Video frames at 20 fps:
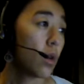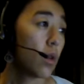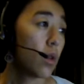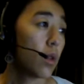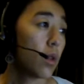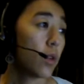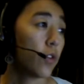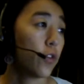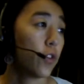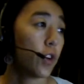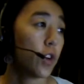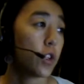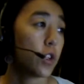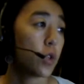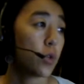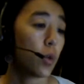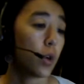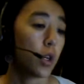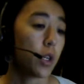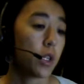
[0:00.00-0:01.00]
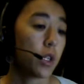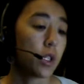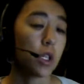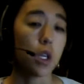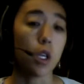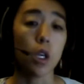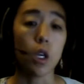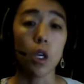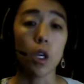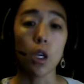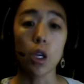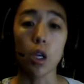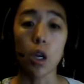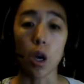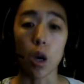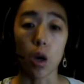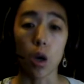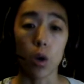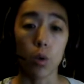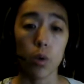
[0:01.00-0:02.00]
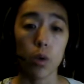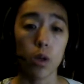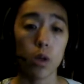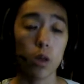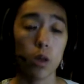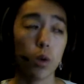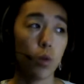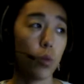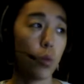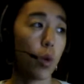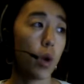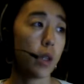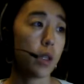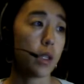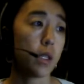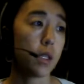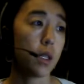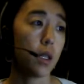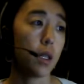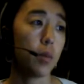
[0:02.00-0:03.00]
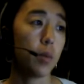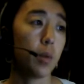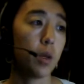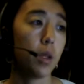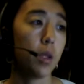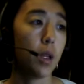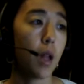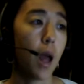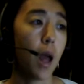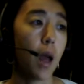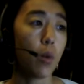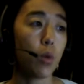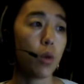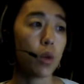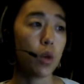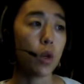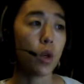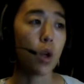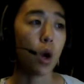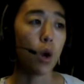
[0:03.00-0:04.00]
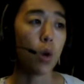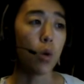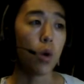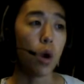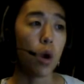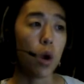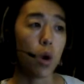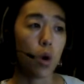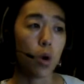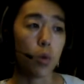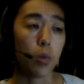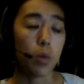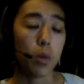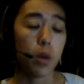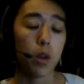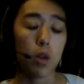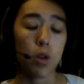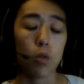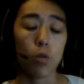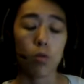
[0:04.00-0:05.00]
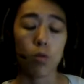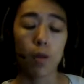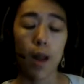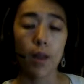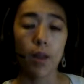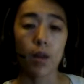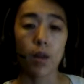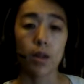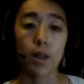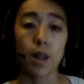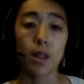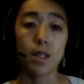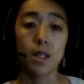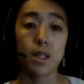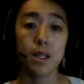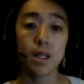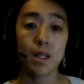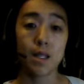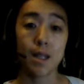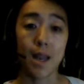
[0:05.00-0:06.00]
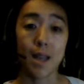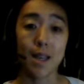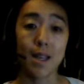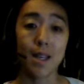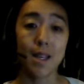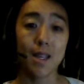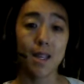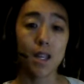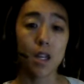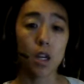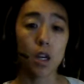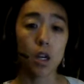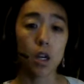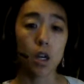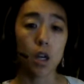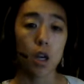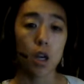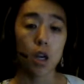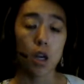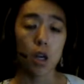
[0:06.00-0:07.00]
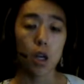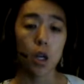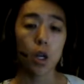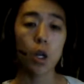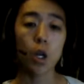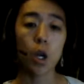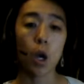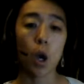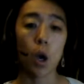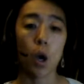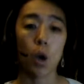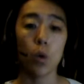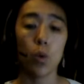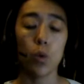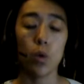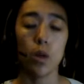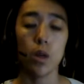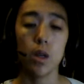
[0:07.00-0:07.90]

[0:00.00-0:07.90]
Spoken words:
The first word is go, one syllable. I will go home rather than stay here. Go.